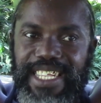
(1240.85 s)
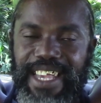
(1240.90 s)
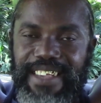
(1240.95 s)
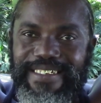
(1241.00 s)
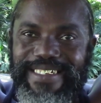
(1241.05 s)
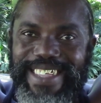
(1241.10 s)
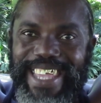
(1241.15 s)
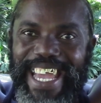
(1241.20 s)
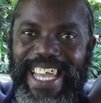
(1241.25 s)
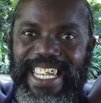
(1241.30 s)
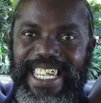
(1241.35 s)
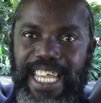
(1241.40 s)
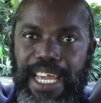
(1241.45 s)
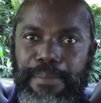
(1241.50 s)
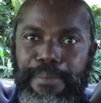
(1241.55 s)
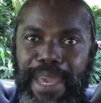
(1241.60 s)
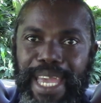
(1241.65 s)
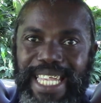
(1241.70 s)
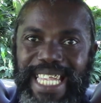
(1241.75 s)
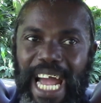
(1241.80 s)
there isn't
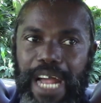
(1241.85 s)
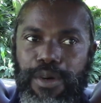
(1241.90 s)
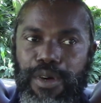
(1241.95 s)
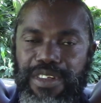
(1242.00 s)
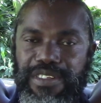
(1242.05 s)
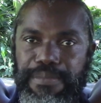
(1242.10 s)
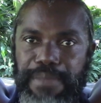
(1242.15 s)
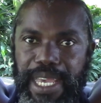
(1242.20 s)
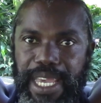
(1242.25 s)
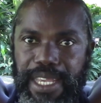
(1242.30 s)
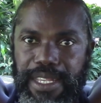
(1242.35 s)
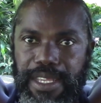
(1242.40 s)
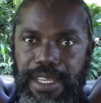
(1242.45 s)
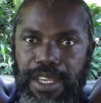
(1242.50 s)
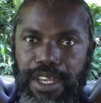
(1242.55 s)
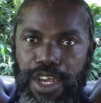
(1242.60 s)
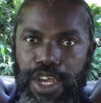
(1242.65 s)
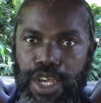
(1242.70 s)
anything made that was made,